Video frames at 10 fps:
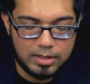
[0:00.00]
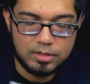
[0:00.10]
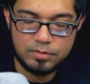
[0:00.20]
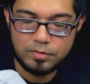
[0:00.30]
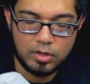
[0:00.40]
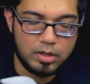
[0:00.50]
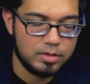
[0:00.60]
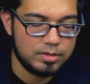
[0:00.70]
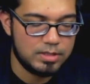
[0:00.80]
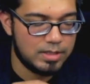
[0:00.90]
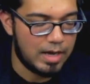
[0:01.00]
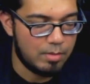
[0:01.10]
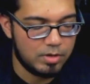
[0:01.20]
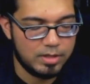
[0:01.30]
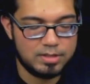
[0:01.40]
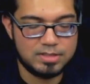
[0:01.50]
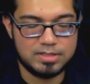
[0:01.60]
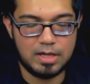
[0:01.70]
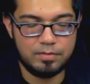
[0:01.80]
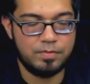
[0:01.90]
then you've got the camera
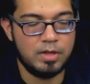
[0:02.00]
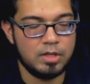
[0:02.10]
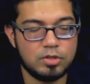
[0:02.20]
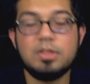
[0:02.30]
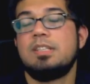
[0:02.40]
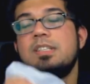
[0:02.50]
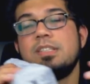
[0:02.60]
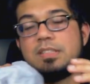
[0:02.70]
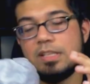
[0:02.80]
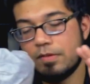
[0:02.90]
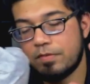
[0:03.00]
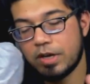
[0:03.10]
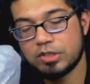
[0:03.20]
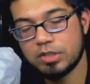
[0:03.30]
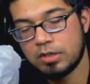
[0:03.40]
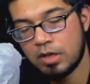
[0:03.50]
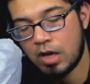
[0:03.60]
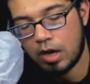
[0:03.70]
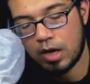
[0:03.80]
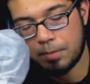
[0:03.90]
itself. So this is the version,
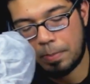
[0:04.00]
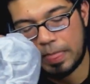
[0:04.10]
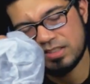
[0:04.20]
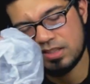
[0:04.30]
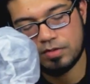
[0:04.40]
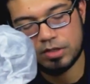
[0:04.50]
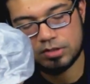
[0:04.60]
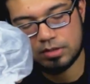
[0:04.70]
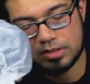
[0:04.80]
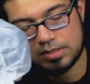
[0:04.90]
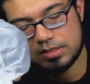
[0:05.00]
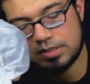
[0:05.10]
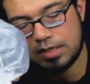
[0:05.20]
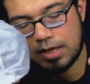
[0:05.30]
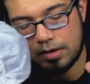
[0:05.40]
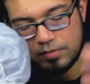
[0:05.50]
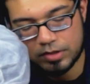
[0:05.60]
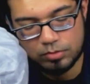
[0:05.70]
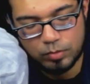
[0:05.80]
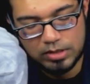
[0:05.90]
I say version, this is the
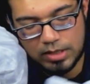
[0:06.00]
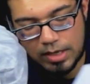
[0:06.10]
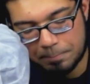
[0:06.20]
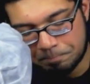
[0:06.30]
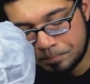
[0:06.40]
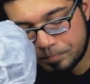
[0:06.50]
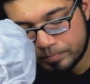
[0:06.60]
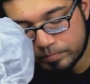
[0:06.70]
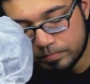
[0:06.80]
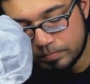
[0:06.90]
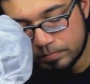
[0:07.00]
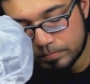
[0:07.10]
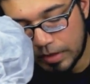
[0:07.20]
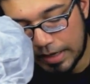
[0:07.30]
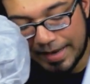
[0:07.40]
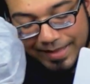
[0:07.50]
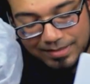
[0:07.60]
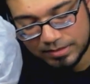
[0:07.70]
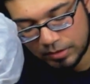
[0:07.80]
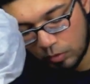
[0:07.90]
version with the
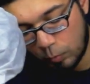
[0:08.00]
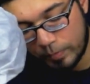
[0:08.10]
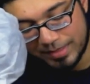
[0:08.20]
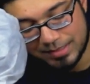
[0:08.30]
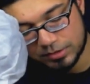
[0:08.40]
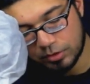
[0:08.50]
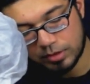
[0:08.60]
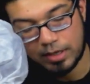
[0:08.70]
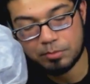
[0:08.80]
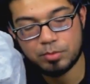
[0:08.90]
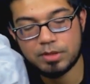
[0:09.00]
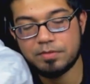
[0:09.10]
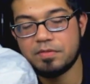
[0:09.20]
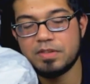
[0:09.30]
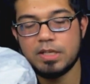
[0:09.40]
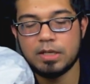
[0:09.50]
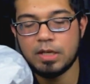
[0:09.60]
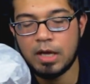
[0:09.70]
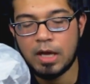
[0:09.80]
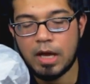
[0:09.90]
lens with it. So it comes with the 15
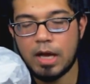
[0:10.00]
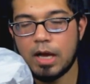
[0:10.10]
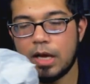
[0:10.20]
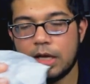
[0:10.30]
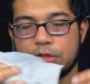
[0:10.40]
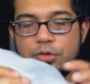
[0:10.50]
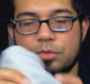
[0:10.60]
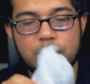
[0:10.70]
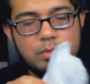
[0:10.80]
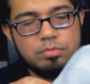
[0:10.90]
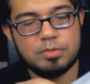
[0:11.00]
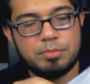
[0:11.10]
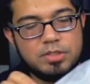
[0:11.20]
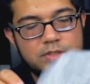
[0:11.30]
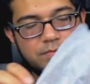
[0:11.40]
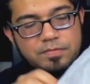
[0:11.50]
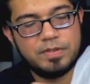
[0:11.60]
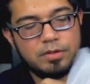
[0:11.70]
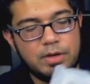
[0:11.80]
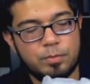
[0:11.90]
let me just
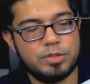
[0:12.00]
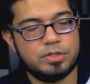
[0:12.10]
figure out